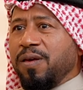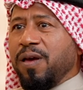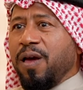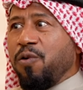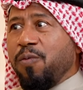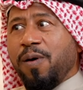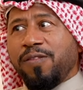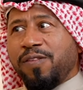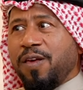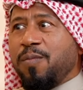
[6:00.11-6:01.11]
I hope I
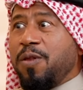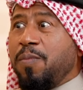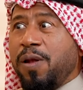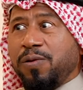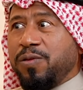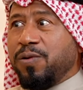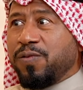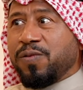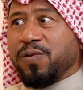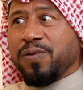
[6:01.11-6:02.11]
see him in Bollywood
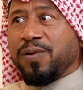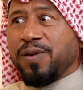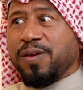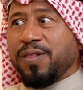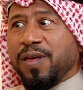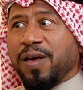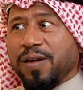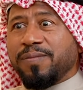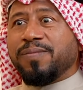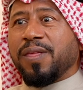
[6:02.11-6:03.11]
also.
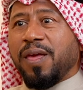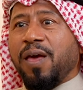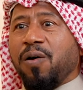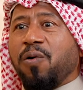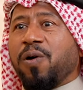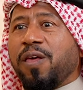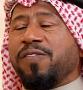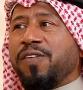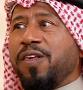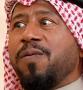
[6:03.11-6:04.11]
Or I
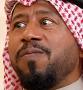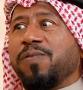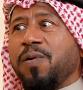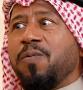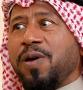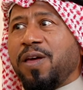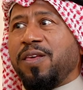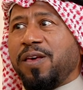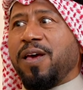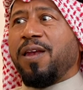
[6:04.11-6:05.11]
see him somewhere
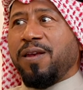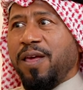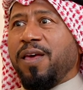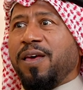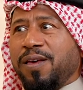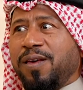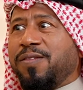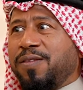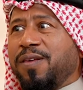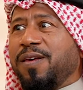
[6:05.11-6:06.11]
he can
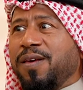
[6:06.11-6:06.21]
get...